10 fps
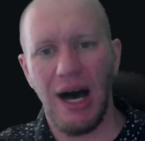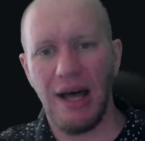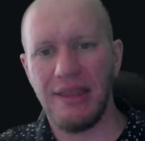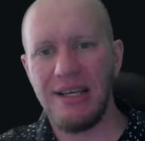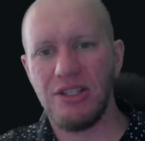
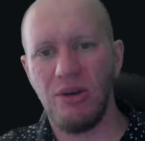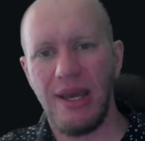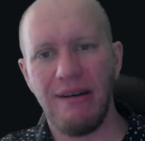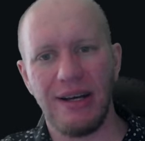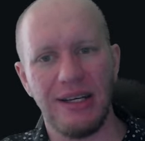these two
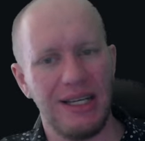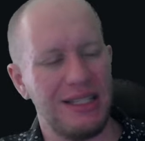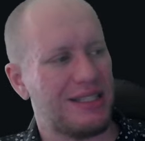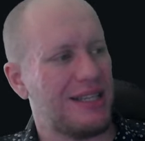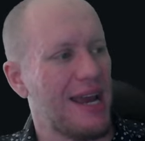here are
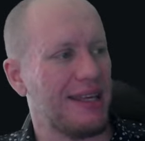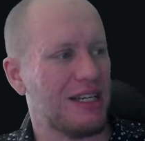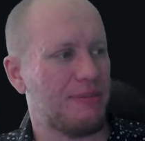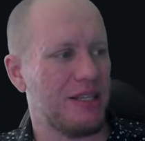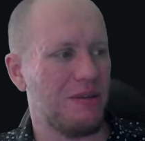insanely
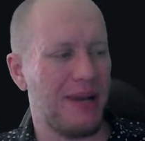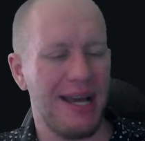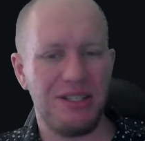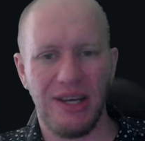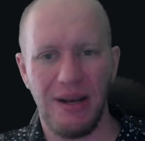expensive, but
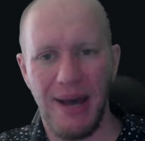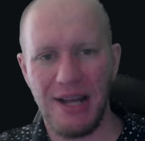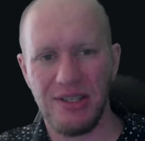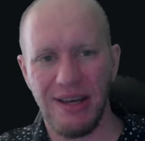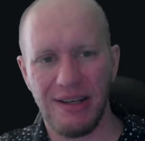as you can imagine,